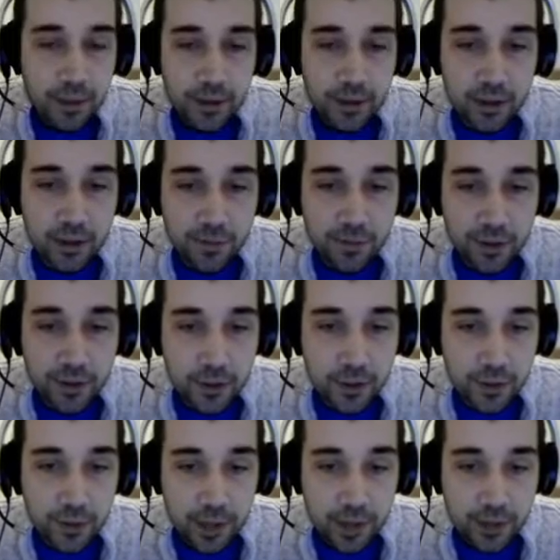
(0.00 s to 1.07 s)
the furnace
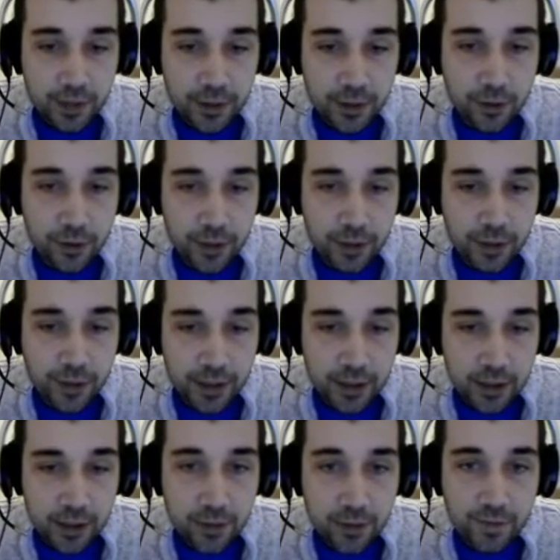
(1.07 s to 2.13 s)
will allow me to cook the bucket
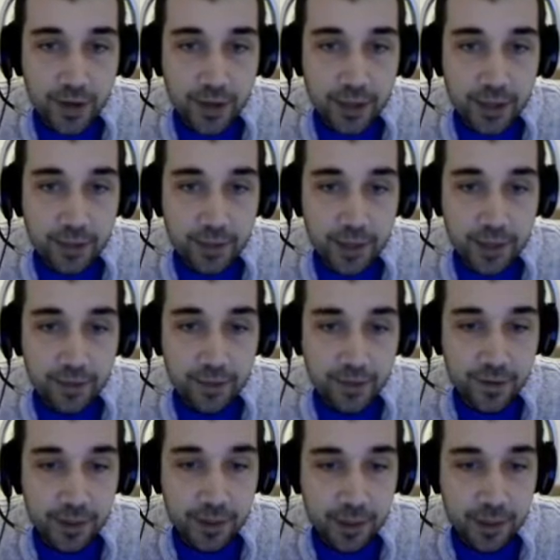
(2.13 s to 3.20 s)
into a fired
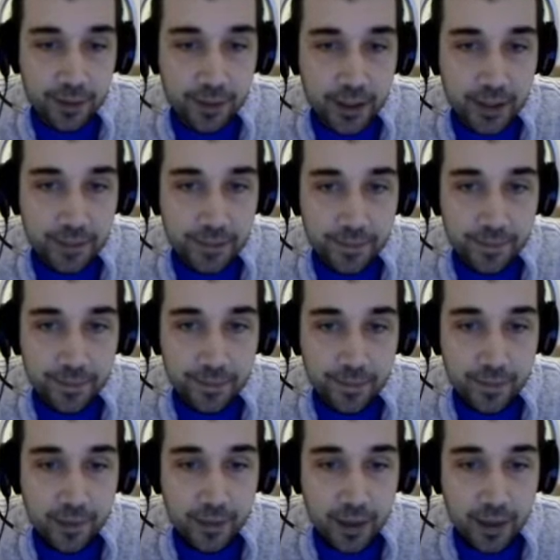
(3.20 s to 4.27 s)
clay bucket.
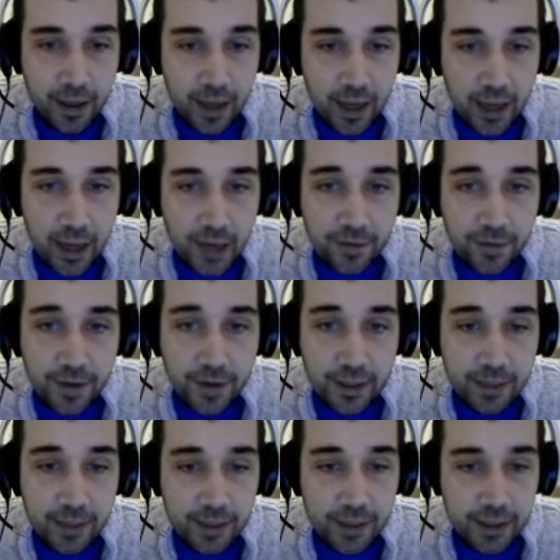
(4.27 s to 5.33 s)
And a fired
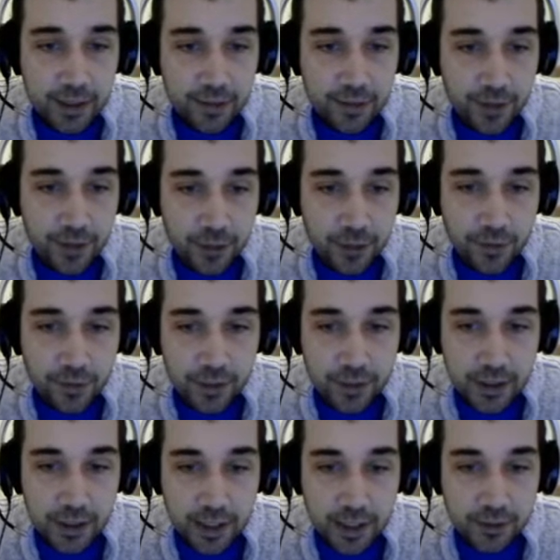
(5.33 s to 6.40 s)
clay bucket is very useful because
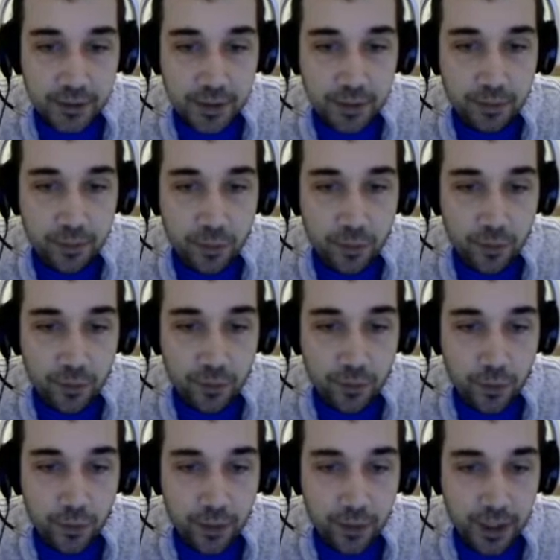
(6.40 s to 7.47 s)
it allows me to move
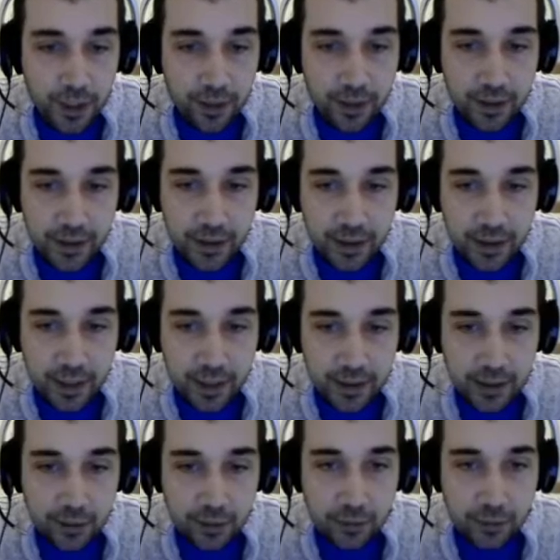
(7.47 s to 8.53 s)
water and things like
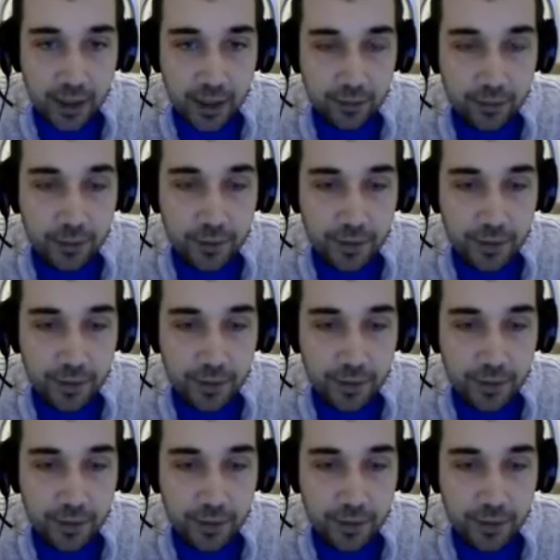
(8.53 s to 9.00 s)
that around.